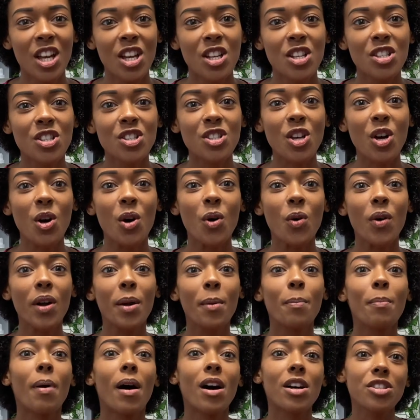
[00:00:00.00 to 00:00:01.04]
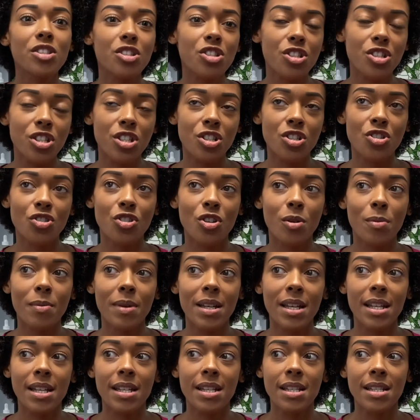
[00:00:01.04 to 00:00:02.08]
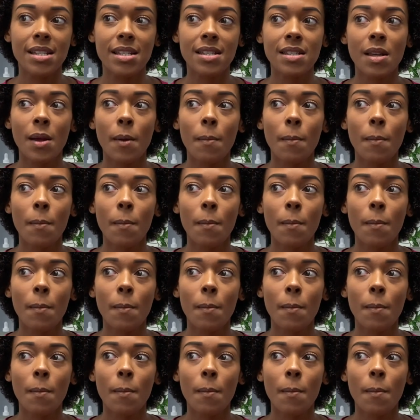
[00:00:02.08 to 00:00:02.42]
So imposter syndrome is